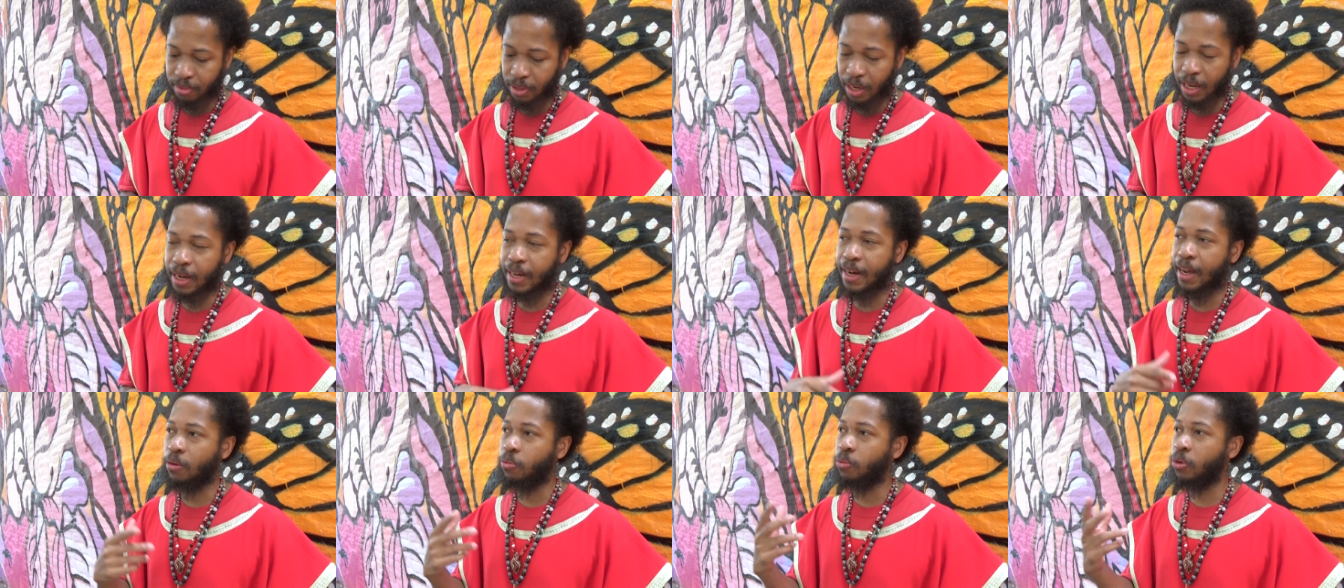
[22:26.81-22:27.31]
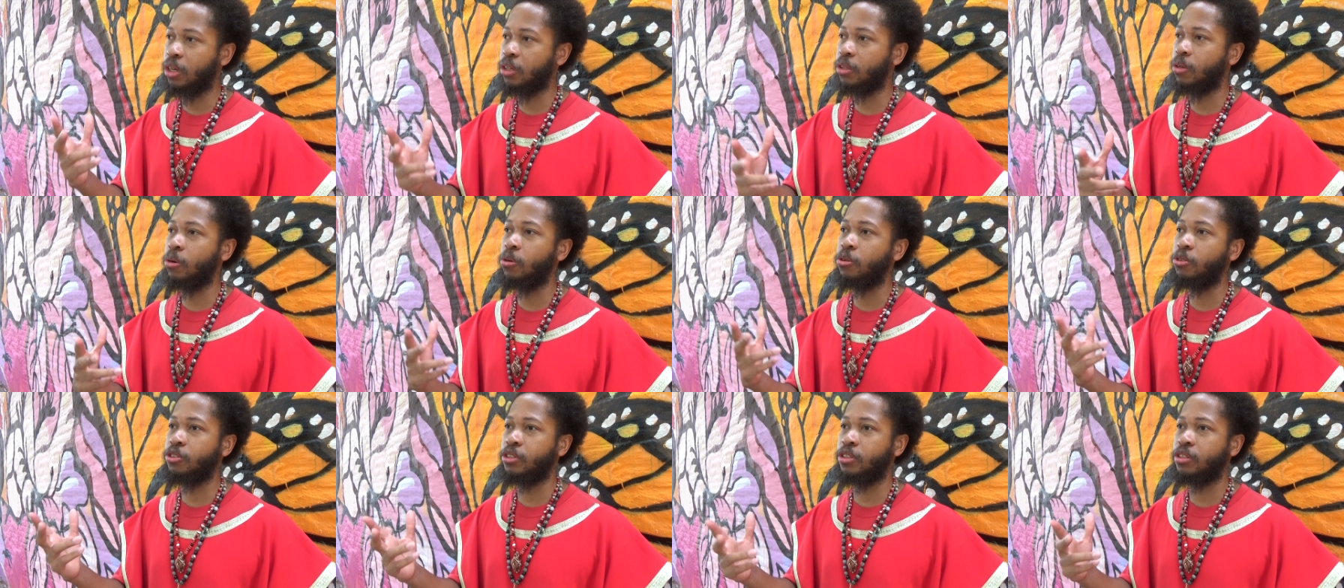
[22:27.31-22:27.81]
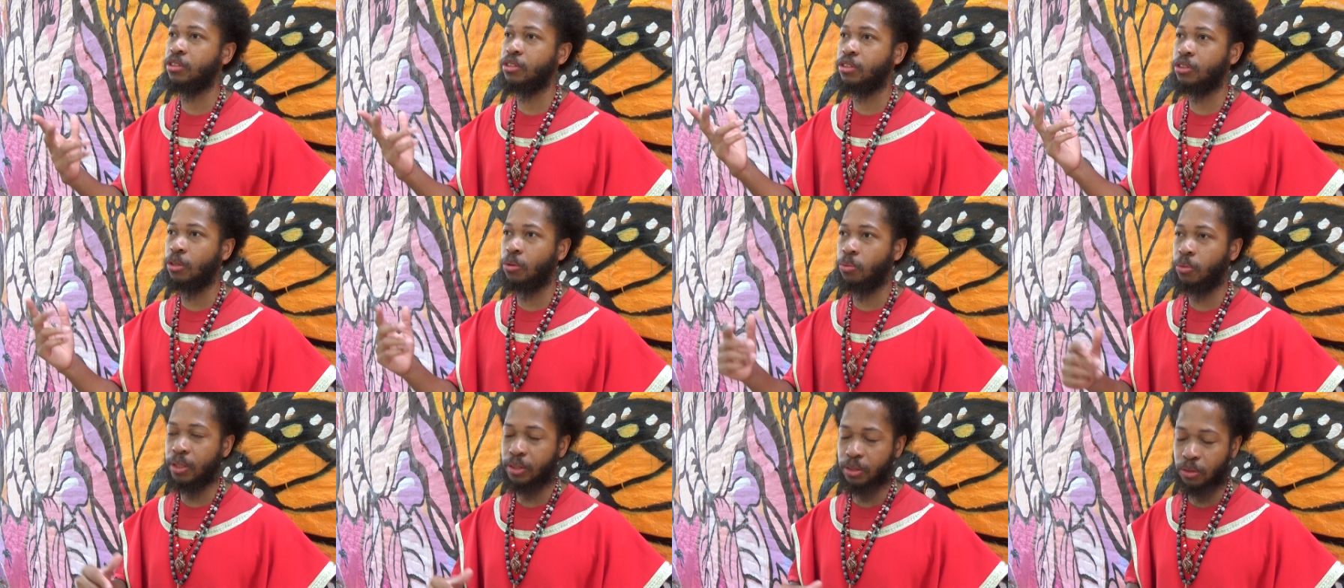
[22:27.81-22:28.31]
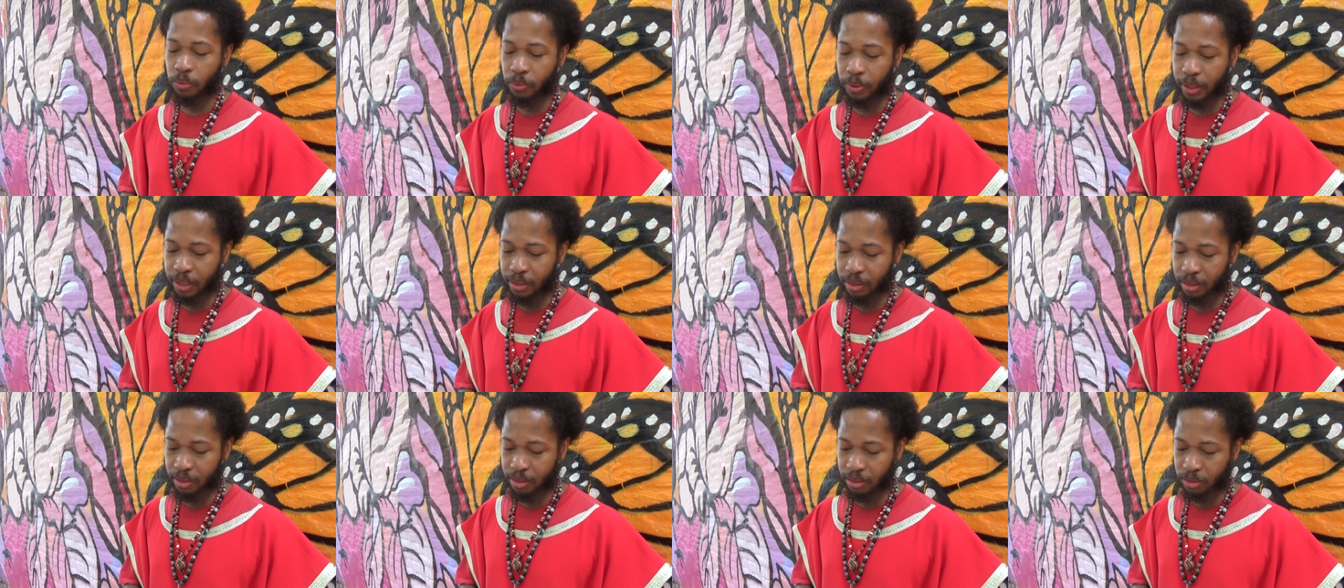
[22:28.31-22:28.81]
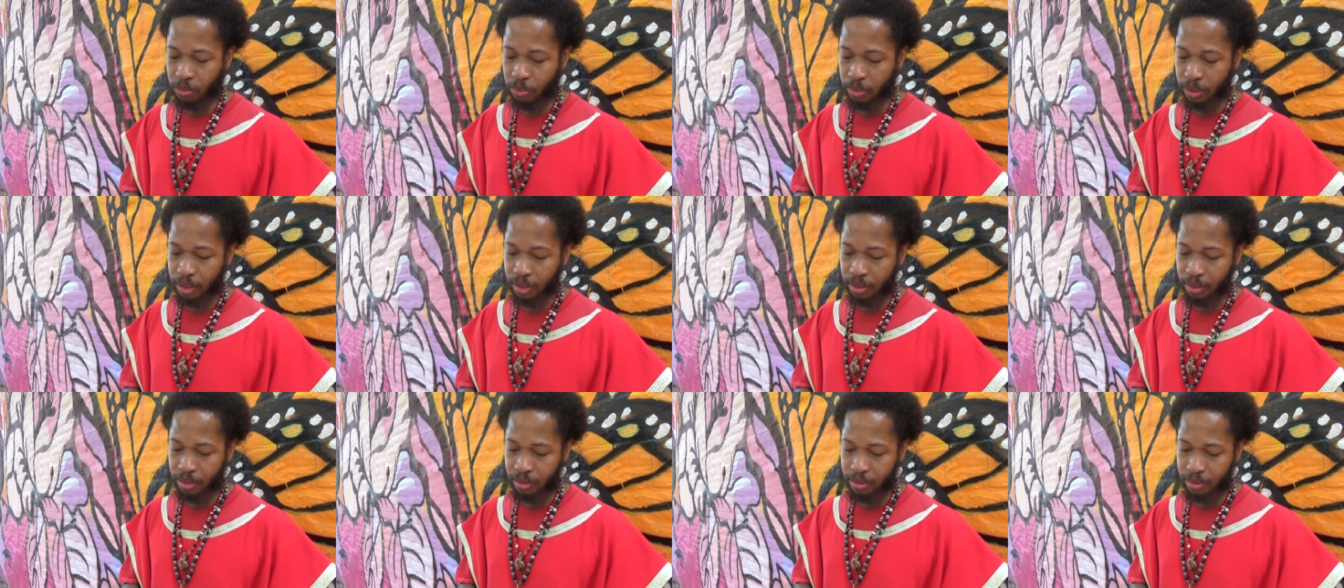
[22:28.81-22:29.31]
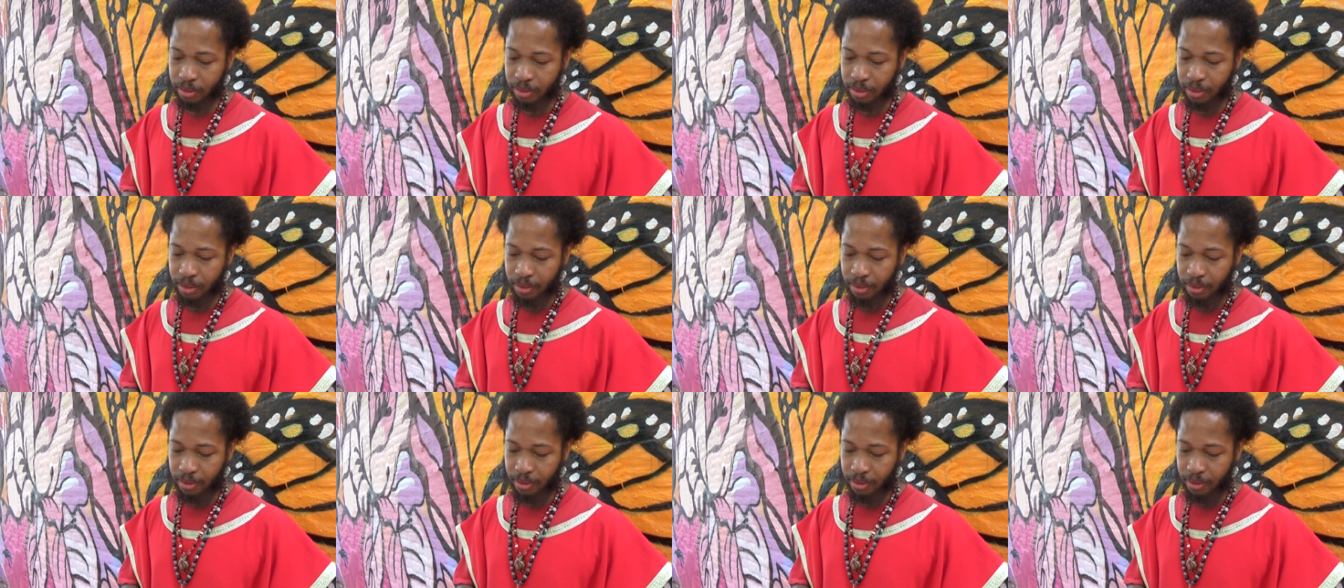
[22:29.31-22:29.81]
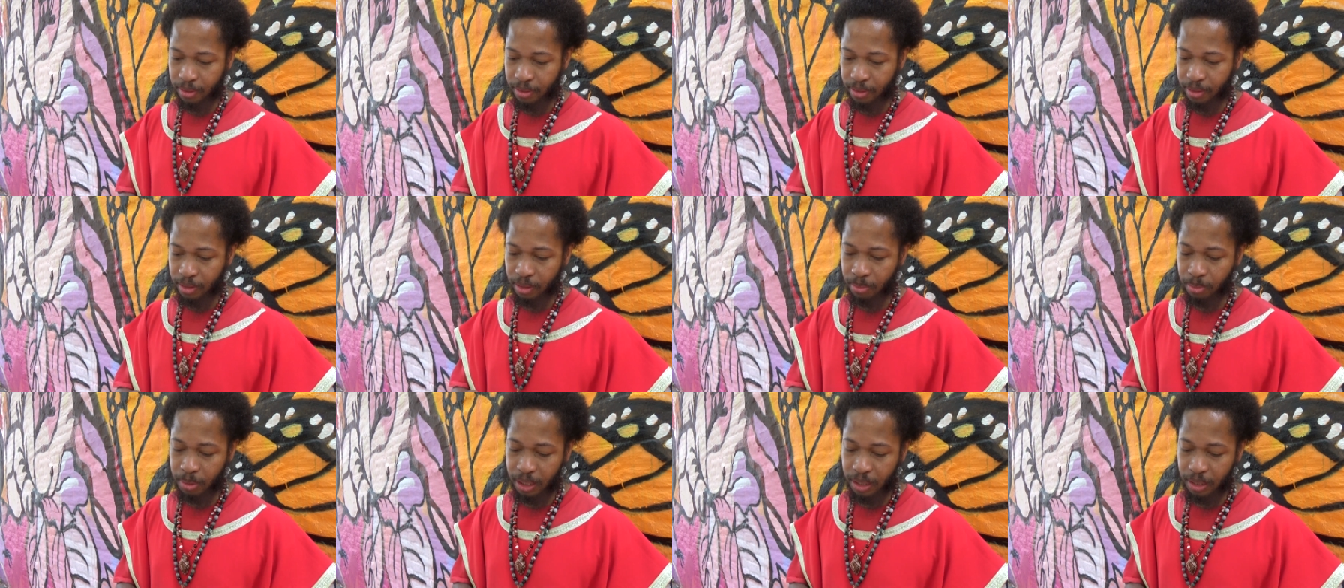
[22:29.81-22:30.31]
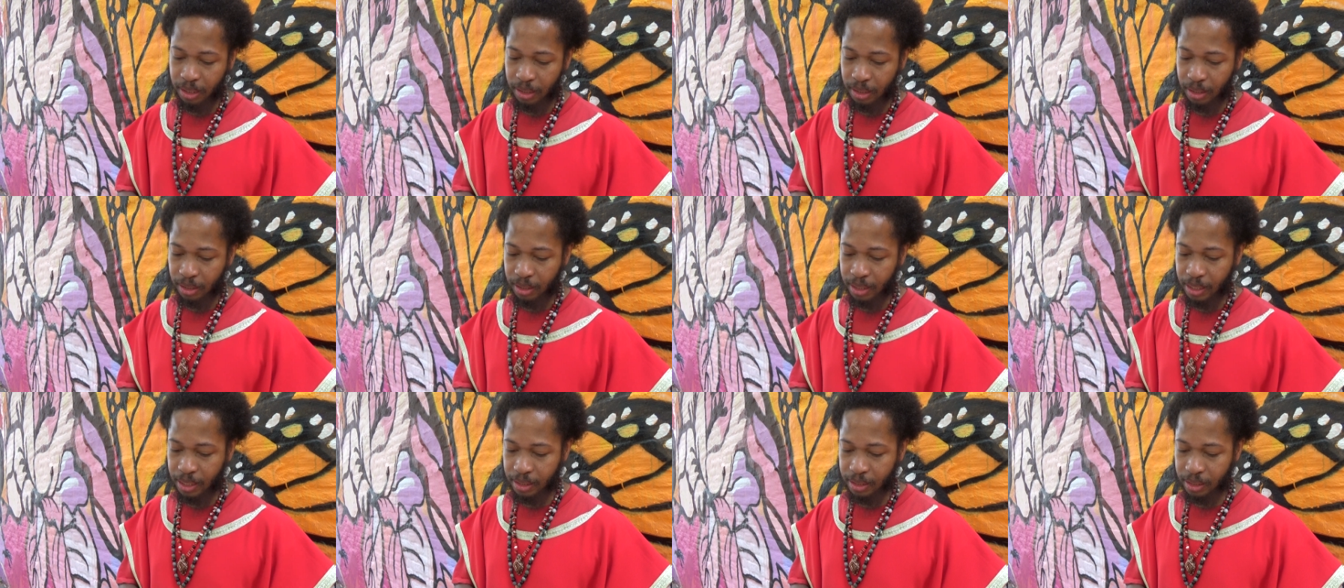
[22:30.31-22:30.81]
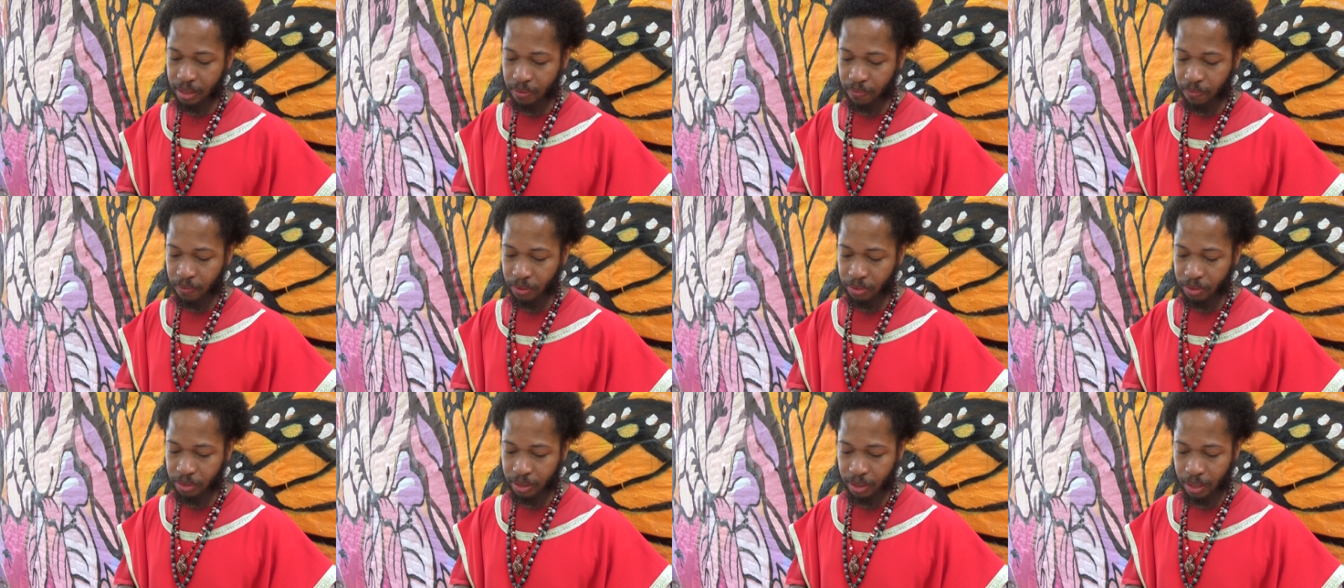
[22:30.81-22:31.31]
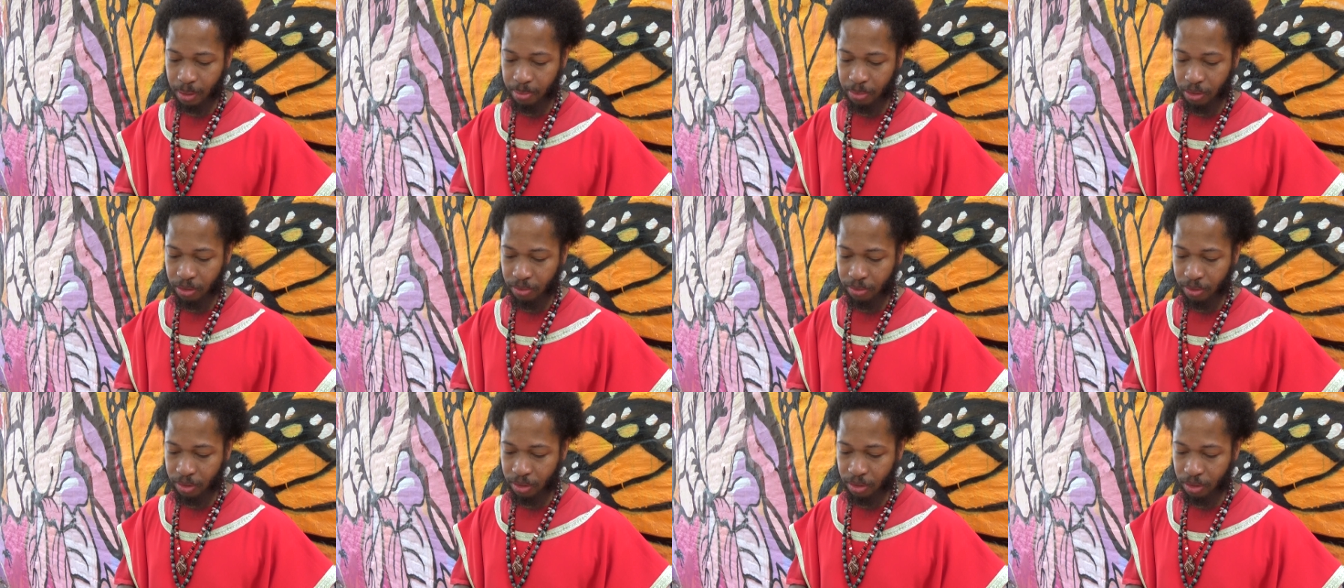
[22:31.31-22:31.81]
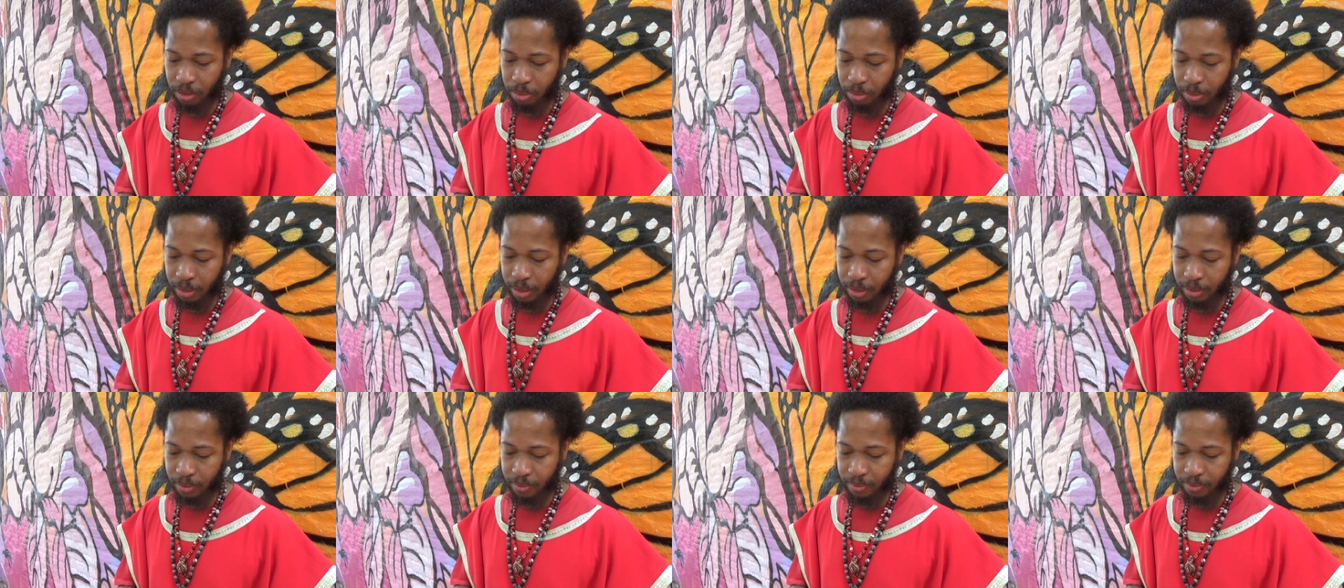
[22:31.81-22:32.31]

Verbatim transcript: and that what goes into what the weather as well. Let me get this First Samuel real quick.